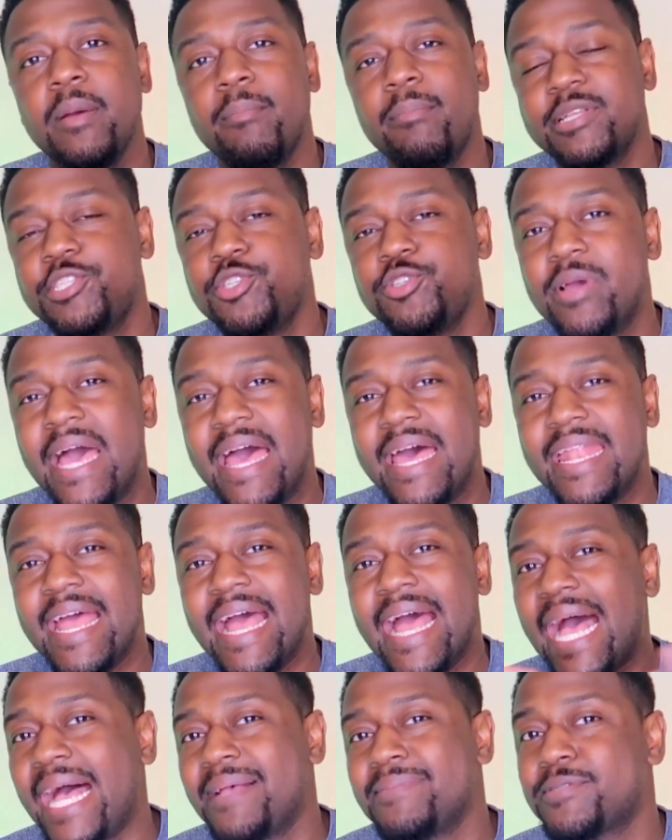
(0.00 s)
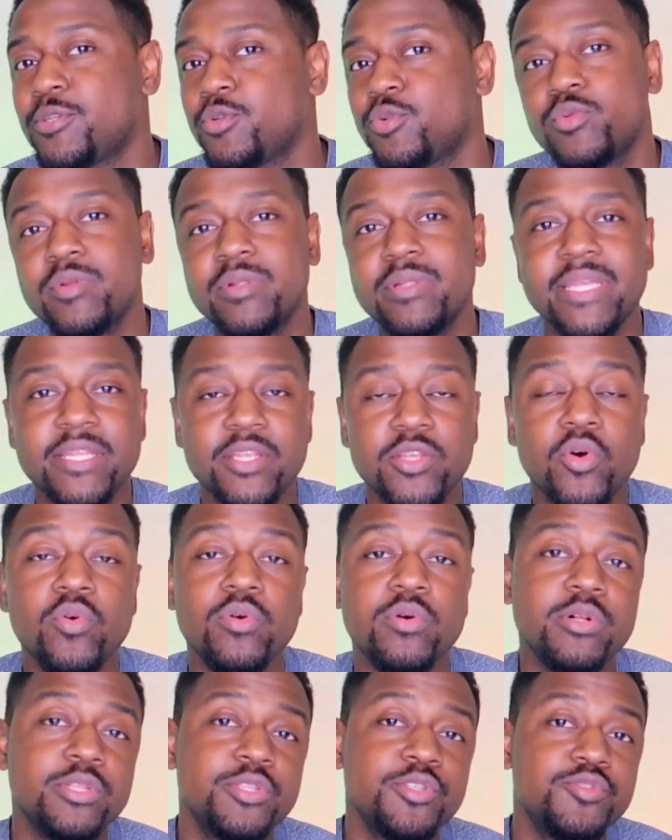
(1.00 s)
but you had absolutely
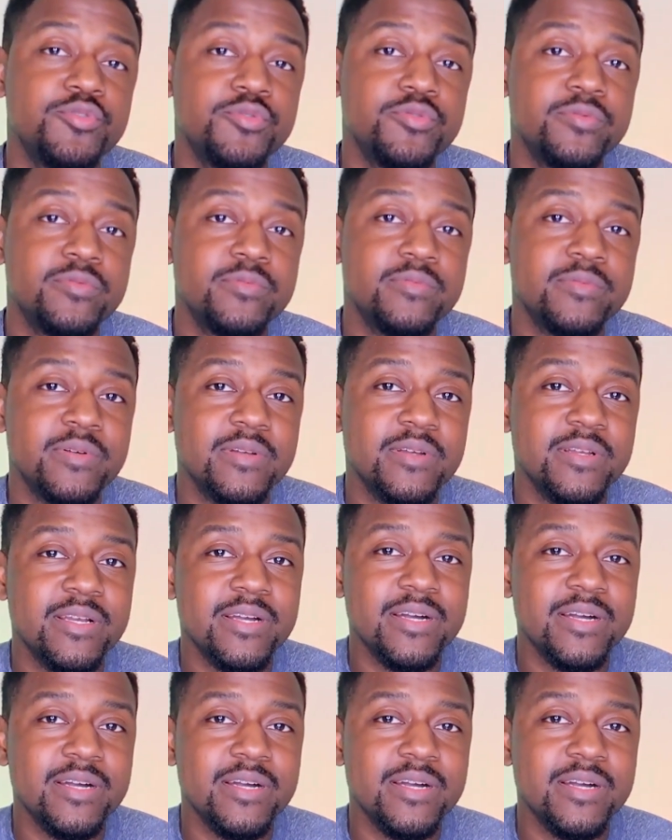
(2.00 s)
no clue